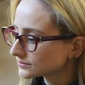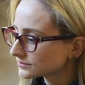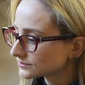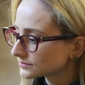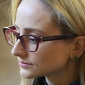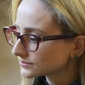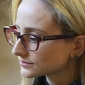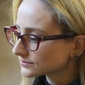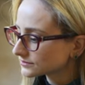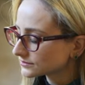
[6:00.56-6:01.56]

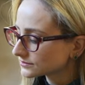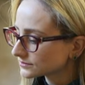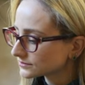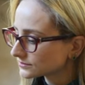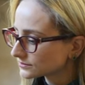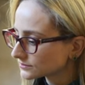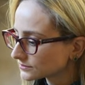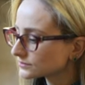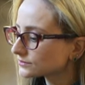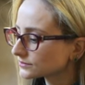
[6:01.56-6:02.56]

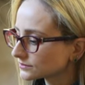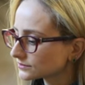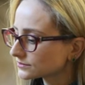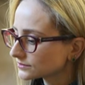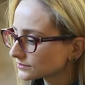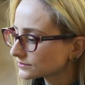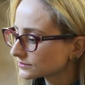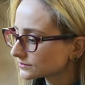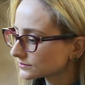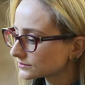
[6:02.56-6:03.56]

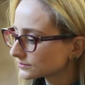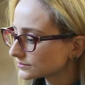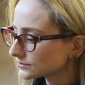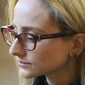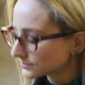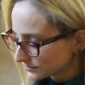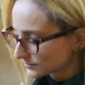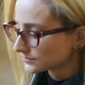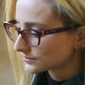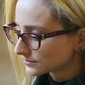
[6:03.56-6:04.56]

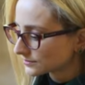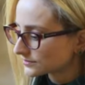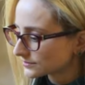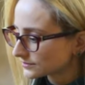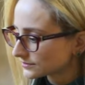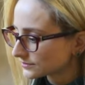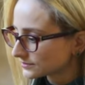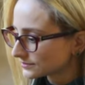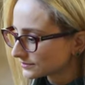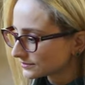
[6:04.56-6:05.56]
(silent)